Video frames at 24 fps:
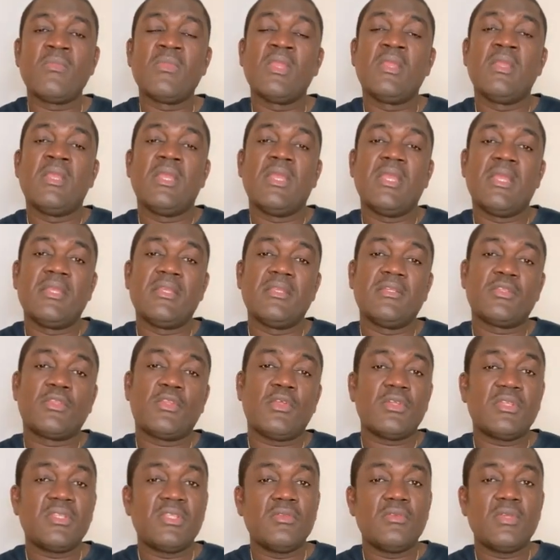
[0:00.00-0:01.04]
And the
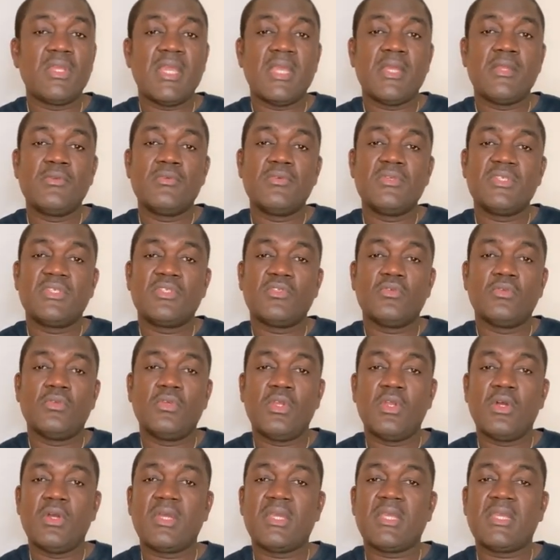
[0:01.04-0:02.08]
third thing you can do is to
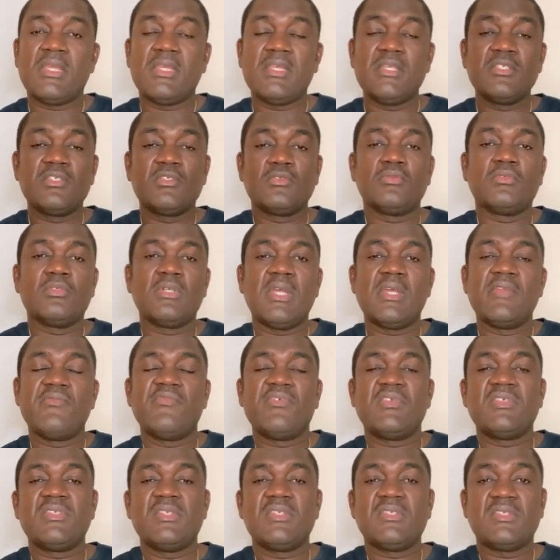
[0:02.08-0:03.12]
log into
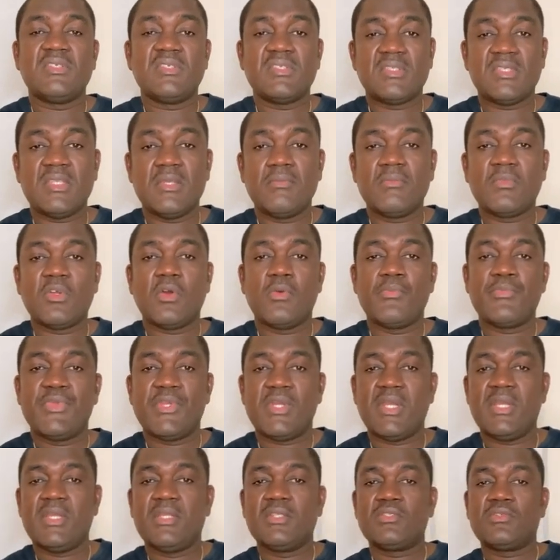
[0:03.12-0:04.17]
NVC system,
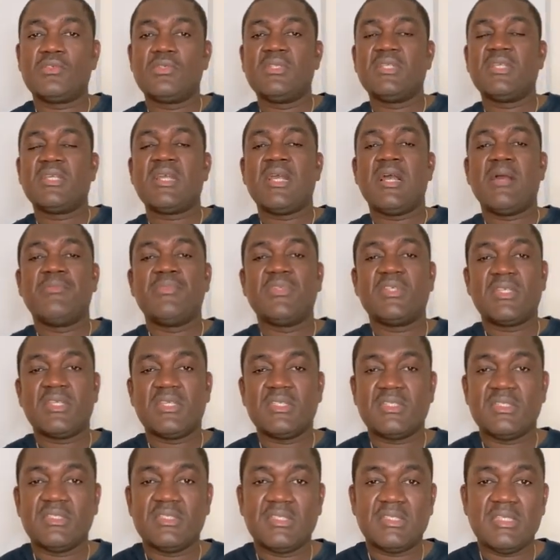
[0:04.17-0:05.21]
Computer Electronic
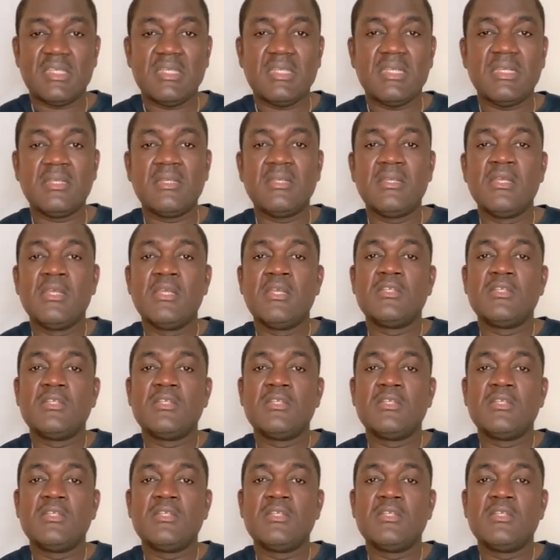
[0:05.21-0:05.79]
Application Center,